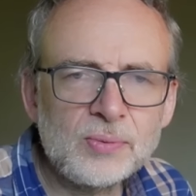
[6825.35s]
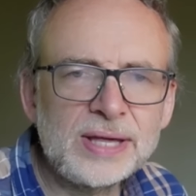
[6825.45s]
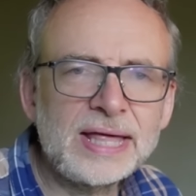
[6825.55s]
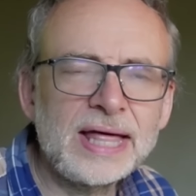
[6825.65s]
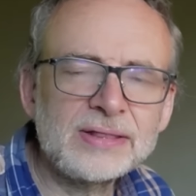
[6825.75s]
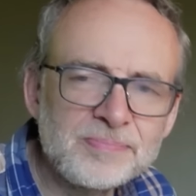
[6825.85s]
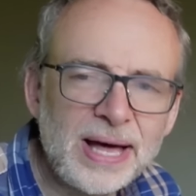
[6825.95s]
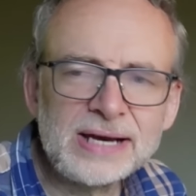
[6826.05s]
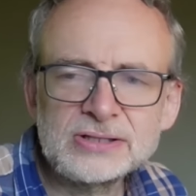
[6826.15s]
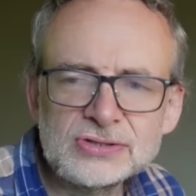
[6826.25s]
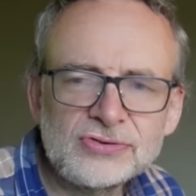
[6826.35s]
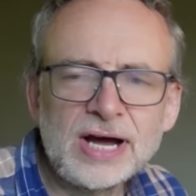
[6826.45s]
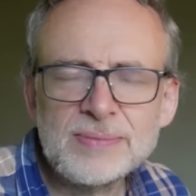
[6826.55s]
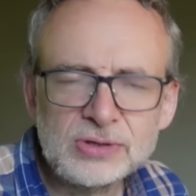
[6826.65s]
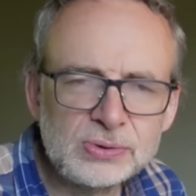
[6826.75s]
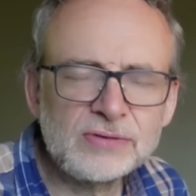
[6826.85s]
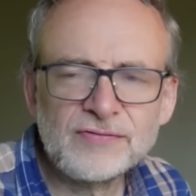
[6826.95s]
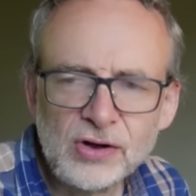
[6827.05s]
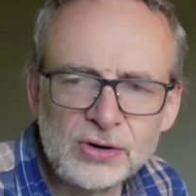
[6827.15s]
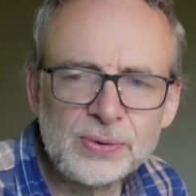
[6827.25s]
we get the balance right between
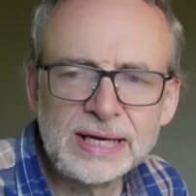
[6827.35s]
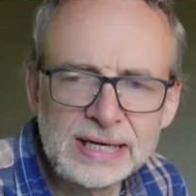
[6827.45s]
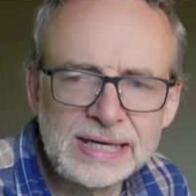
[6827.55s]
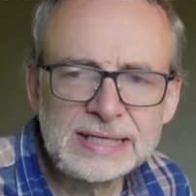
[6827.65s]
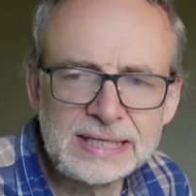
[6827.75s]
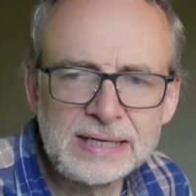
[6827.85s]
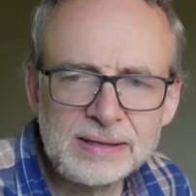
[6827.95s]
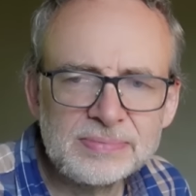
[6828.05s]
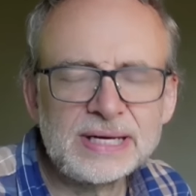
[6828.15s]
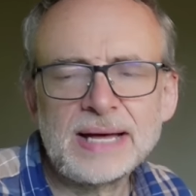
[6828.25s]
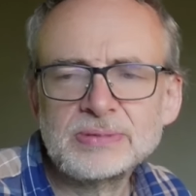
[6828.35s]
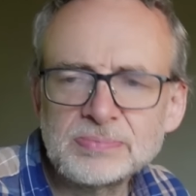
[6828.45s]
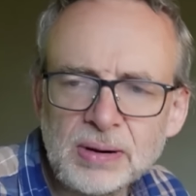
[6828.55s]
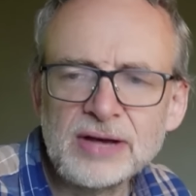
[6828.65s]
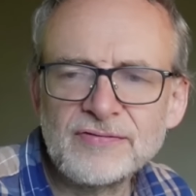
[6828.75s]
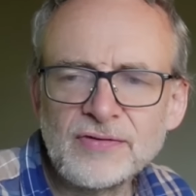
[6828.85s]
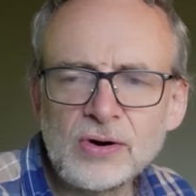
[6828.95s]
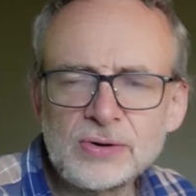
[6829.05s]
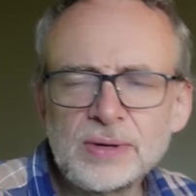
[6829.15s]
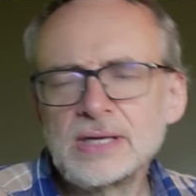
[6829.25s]
following and leading? Perhaps by
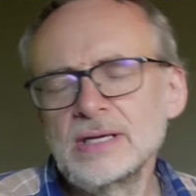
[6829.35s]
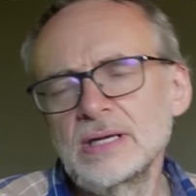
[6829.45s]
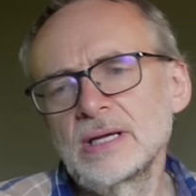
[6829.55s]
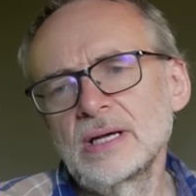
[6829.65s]
following,